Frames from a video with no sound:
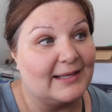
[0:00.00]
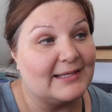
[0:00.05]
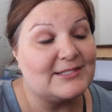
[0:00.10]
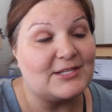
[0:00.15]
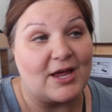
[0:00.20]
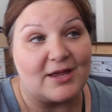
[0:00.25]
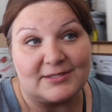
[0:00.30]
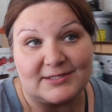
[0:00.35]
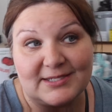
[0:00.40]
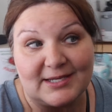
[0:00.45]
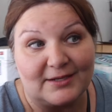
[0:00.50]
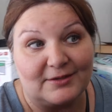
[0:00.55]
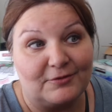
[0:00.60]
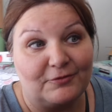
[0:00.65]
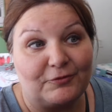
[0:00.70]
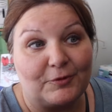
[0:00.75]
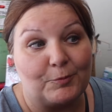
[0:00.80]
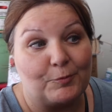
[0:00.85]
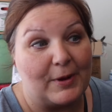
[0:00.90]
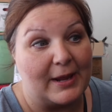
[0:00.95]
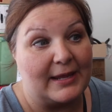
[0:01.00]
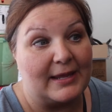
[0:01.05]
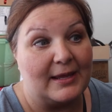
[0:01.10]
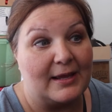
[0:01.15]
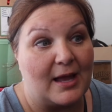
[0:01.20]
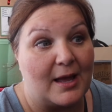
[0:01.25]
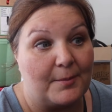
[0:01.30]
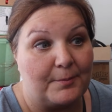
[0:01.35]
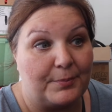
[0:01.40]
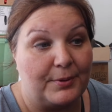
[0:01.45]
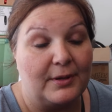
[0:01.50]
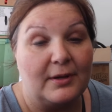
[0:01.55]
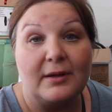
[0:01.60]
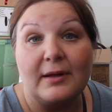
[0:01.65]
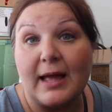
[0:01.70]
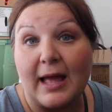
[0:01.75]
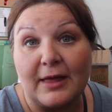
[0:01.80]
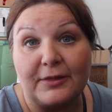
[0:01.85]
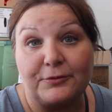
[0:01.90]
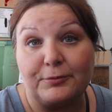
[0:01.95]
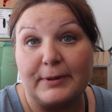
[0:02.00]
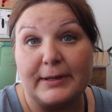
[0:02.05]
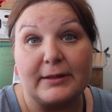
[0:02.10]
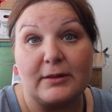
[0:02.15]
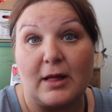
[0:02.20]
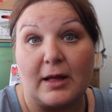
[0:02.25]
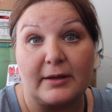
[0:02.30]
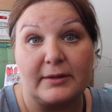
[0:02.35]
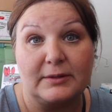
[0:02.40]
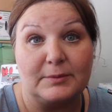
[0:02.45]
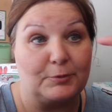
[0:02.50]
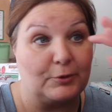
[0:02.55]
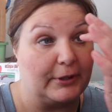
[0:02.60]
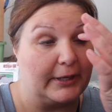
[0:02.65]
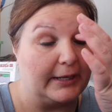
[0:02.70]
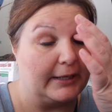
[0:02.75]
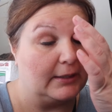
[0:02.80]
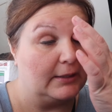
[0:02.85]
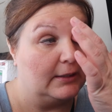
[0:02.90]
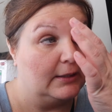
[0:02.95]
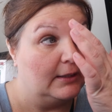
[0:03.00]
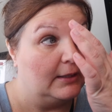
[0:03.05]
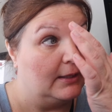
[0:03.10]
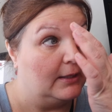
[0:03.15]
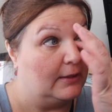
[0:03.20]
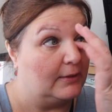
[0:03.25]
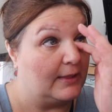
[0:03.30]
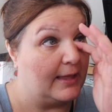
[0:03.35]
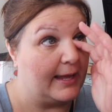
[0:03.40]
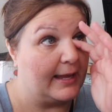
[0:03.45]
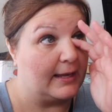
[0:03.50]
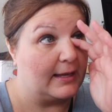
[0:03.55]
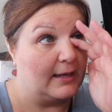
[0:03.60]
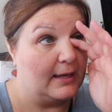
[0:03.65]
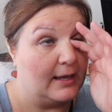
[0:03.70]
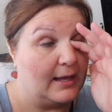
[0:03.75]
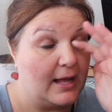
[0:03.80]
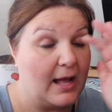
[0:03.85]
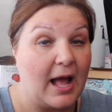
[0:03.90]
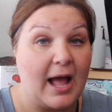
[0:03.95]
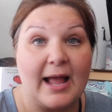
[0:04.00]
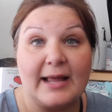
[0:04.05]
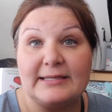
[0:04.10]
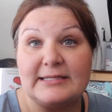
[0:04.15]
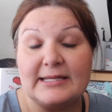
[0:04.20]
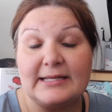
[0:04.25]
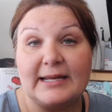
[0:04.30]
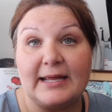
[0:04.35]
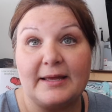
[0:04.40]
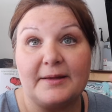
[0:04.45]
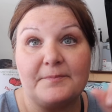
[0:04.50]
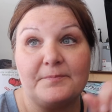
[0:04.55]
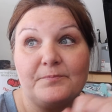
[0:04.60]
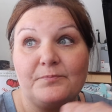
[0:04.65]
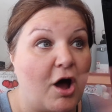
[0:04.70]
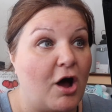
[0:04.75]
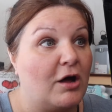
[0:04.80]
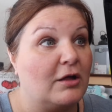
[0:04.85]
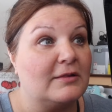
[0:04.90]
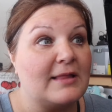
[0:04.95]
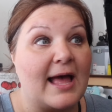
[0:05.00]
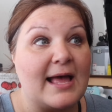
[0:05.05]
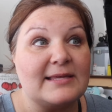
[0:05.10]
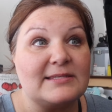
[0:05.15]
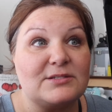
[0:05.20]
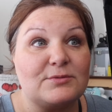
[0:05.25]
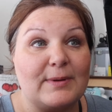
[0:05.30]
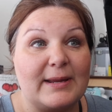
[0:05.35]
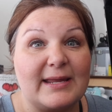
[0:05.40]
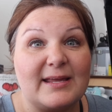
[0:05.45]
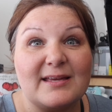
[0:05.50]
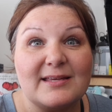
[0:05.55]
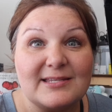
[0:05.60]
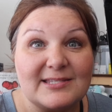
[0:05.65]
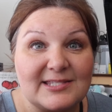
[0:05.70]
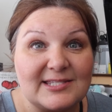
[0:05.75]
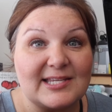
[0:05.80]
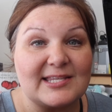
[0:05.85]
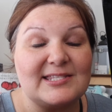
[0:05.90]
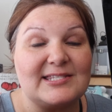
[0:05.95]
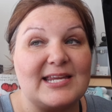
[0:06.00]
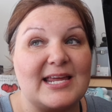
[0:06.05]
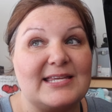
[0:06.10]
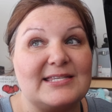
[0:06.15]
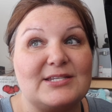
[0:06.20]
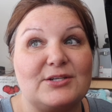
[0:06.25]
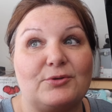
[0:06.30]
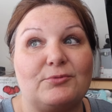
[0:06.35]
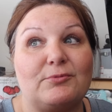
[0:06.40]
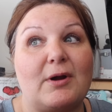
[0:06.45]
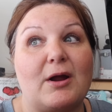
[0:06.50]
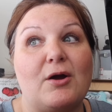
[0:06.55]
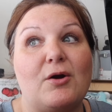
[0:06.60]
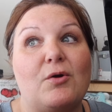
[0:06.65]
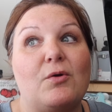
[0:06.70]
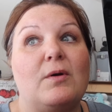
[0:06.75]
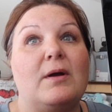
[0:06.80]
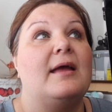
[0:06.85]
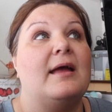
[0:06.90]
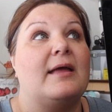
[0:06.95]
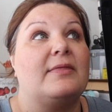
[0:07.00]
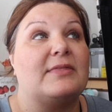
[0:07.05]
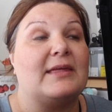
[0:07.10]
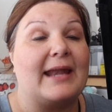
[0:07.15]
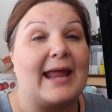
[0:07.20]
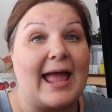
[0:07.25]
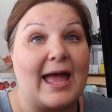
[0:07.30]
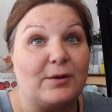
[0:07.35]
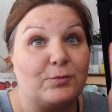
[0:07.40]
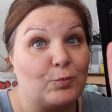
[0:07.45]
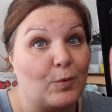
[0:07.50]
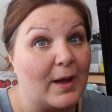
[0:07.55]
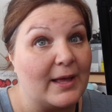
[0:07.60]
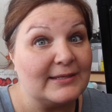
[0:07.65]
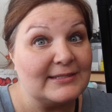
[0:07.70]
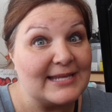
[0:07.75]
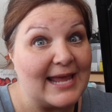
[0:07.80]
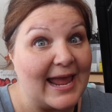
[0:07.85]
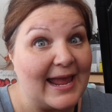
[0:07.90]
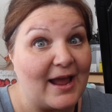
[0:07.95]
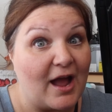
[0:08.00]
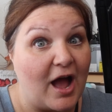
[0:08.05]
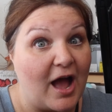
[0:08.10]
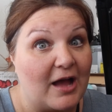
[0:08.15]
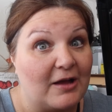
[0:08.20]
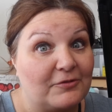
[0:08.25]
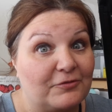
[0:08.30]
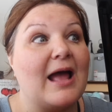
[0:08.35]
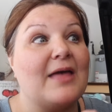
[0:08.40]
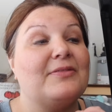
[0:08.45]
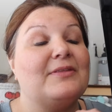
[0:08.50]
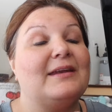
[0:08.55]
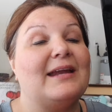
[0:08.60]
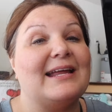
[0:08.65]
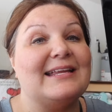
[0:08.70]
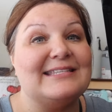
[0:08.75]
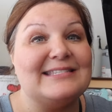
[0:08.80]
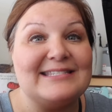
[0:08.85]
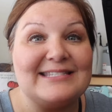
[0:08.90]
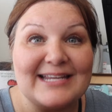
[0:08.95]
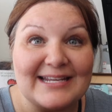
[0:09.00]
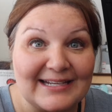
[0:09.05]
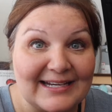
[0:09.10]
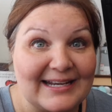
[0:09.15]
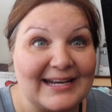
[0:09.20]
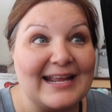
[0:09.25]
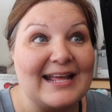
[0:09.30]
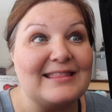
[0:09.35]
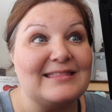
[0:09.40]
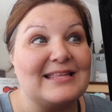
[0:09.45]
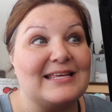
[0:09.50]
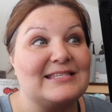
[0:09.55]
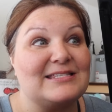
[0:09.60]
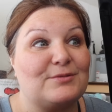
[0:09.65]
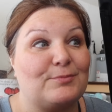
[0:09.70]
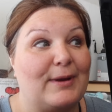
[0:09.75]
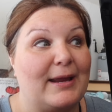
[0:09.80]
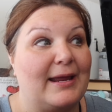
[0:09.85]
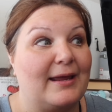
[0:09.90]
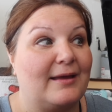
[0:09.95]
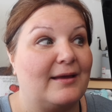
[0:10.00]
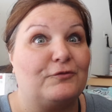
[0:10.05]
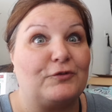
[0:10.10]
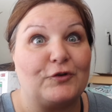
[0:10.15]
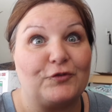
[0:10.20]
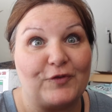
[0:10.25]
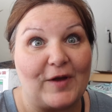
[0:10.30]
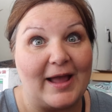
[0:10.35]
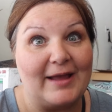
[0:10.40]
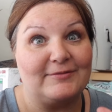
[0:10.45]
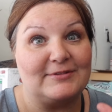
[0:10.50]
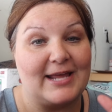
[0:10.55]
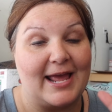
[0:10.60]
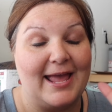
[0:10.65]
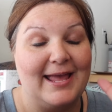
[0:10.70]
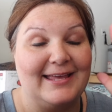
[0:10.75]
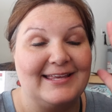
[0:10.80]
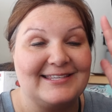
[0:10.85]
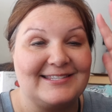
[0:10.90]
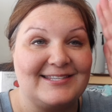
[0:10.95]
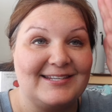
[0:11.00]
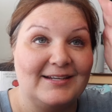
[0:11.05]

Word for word: exhausted from waking up at three o'clock in the morning. Like, I did it all last week, six days in a row. Then I had one day off, and then I did it again this week for five days.